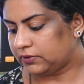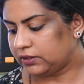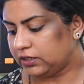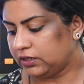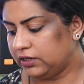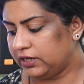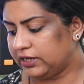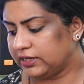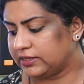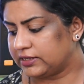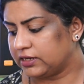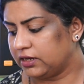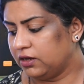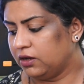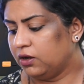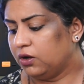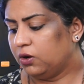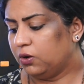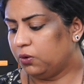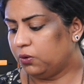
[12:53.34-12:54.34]
Next,
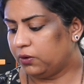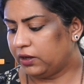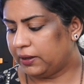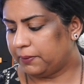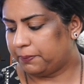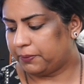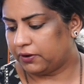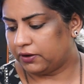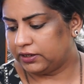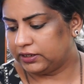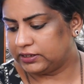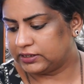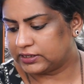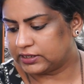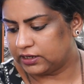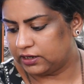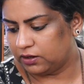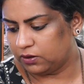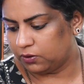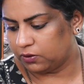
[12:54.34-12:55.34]
who appoints
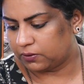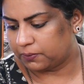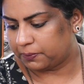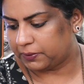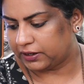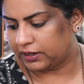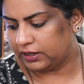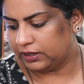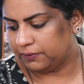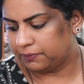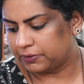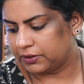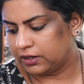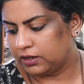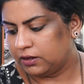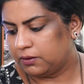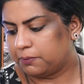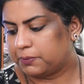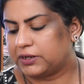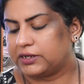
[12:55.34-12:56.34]
Lokpal?
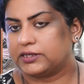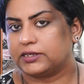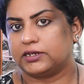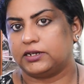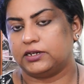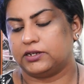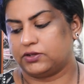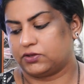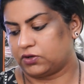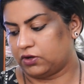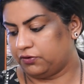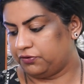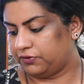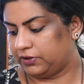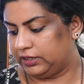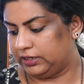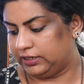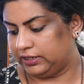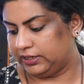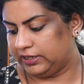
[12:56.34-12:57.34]
President of
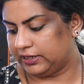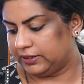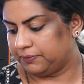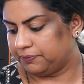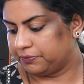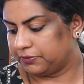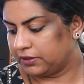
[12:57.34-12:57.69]
India.